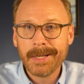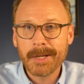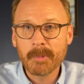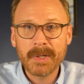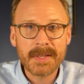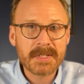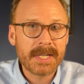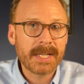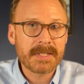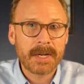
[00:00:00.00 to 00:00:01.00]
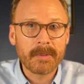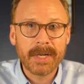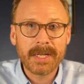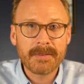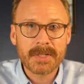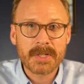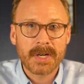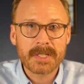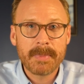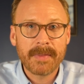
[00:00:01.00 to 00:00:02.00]
And one of the studies I read even
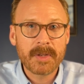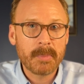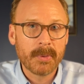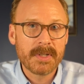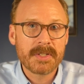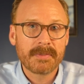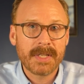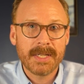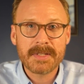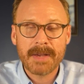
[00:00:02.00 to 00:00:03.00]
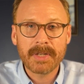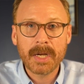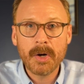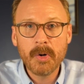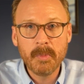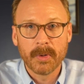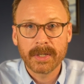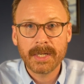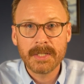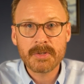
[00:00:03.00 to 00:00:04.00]
talked about the importance of kids having homework,
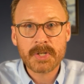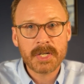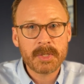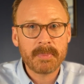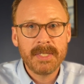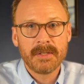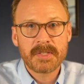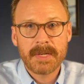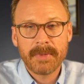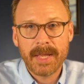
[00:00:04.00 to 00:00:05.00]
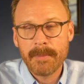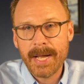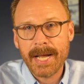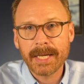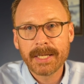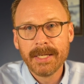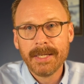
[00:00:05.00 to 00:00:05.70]
and you start to peel some of that back.